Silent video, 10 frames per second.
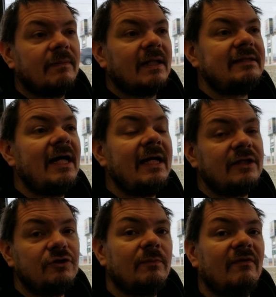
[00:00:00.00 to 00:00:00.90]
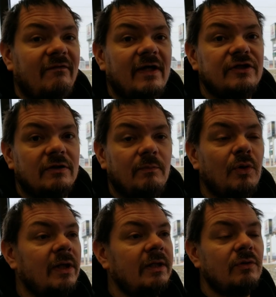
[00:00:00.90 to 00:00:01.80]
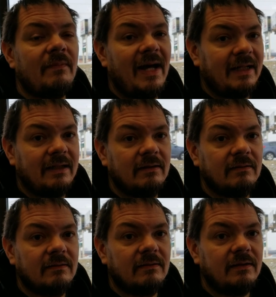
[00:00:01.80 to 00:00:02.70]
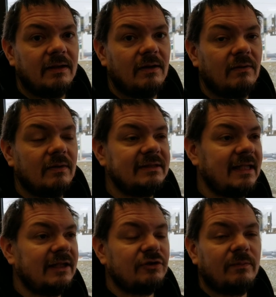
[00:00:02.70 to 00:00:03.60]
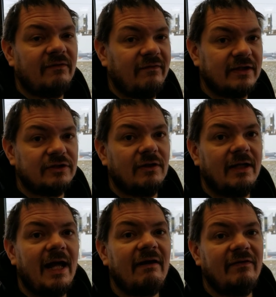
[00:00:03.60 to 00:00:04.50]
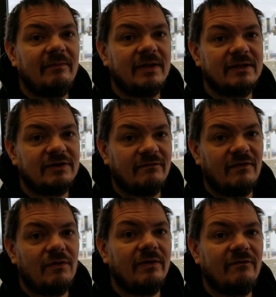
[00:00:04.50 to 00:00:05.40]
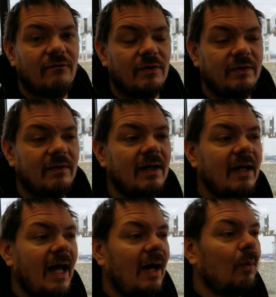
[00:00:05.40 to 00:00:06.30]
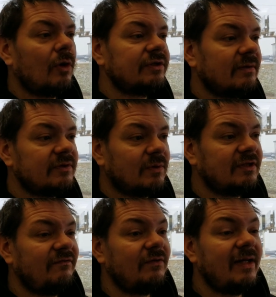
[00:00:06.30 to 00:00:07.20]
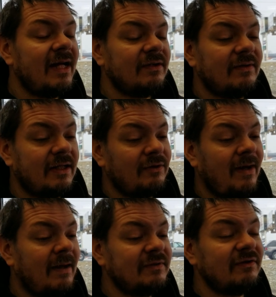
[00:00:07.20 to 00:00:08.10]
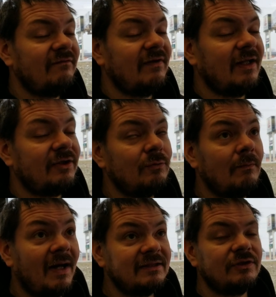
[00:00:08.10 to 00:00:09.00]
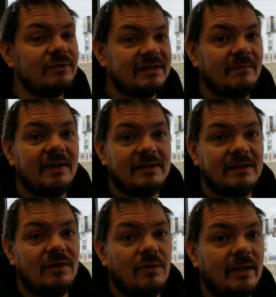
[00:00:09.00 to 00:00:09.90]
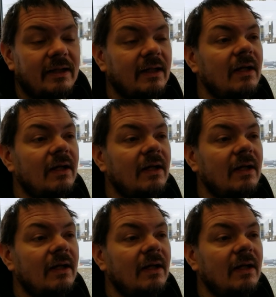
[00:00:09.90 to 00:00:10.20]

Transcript: take it to a professional. Put it into a baggie. You know, take it to a professional and have them conserve the coin for you. And worst comes worst, if you can't do that and you absolutely feel like you must do something to the coin,